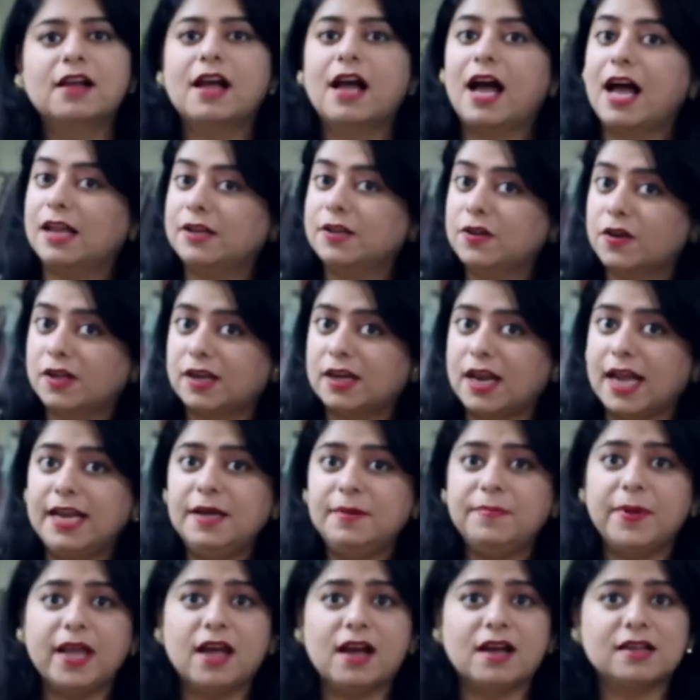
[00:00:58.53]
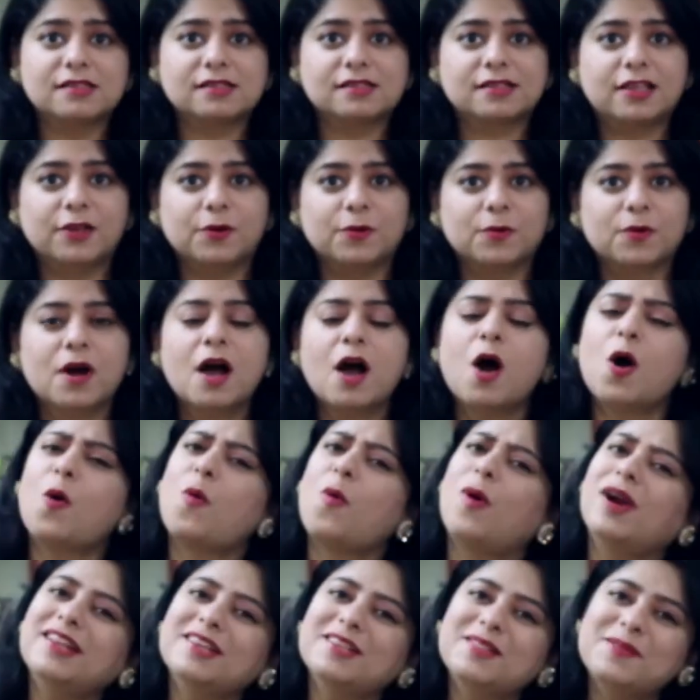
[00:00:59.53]
And your client may ask you,
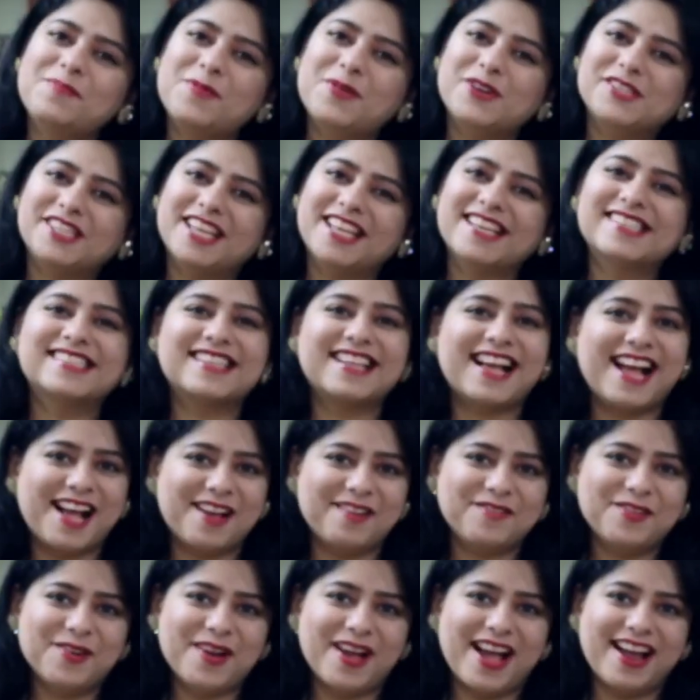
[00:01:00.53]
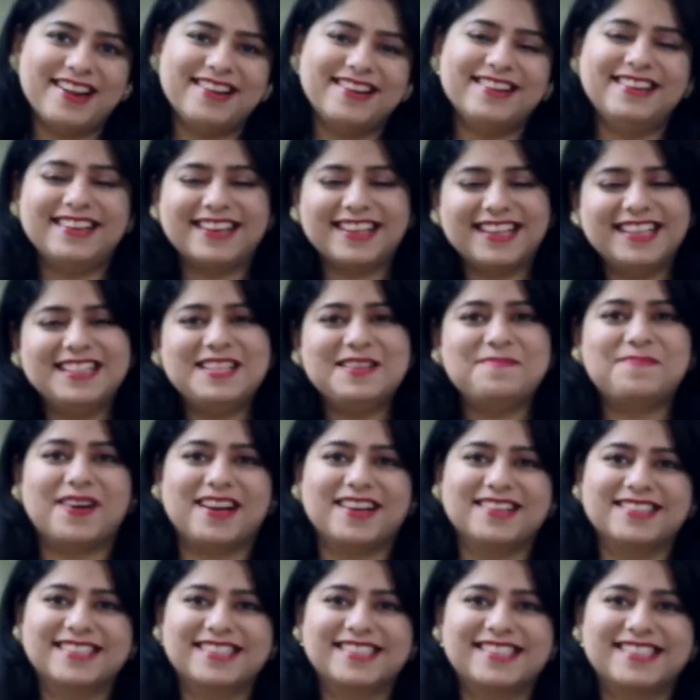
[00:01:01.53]
what other projects have you handled in the past?